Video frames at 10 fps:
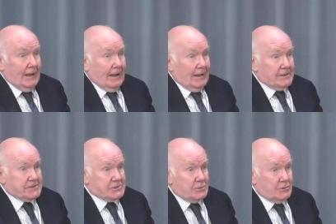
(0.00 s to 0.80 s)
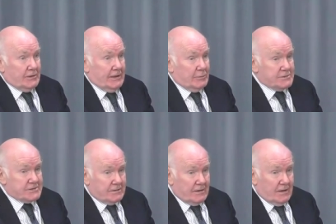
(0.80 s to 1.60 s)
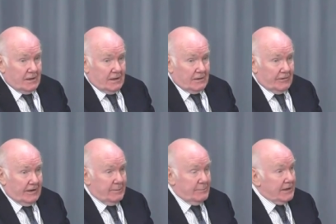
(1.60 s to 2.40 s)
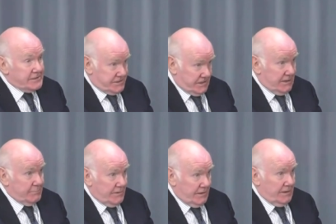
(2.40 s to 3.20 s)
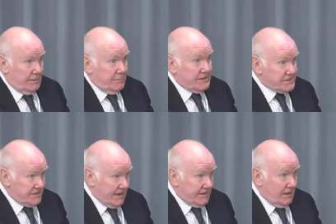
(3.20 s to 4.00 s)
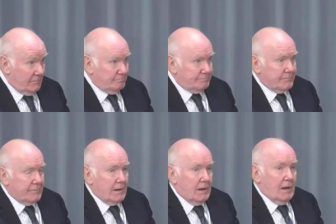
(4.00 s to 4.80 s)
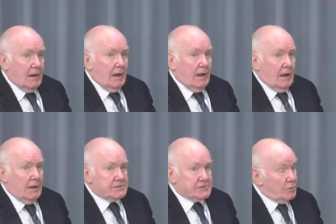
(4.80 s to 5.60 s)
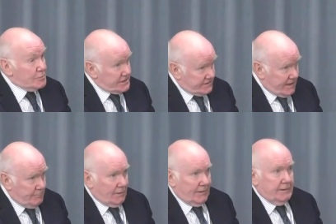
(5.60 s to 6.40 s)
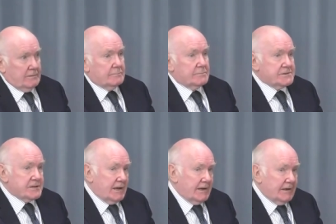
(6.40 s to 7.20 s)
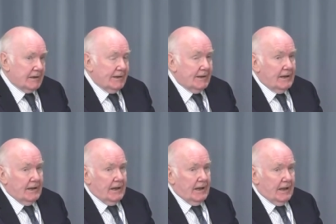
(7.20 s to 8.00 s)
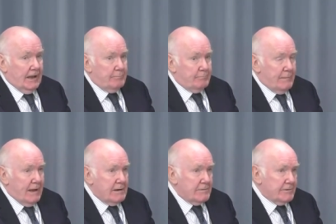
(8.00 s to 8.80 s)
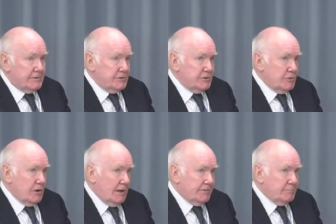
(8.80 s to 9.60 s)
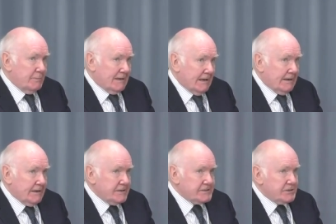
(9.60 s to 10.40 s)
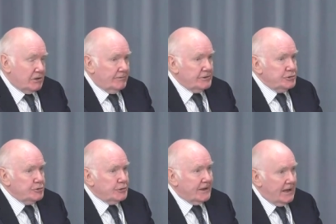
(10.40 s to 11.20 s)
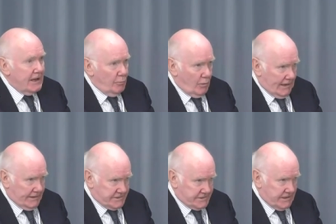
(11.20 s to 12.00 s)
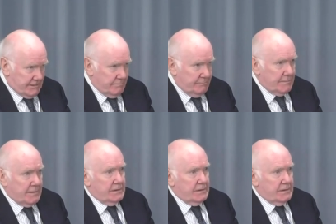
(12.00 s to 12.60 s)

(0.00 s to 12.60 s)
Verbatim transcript: Uh, so here was a, a, a ready made scheme that had been set up. Uh, so it was a template. Secondly, it meant that you had the beginnings of a UK-wide scheme